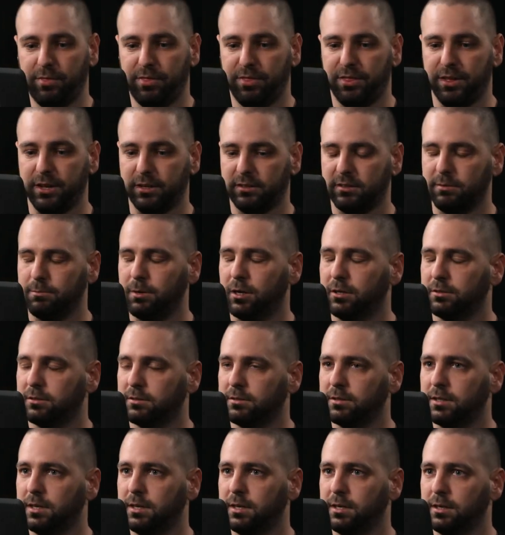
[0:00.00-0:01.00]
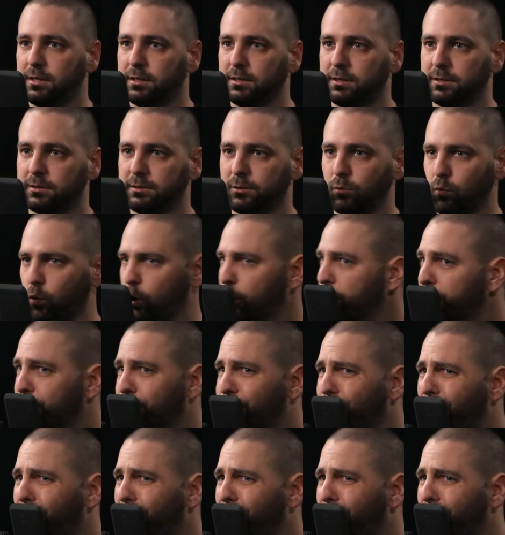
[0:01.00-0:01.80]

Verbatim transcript: things about uh, the water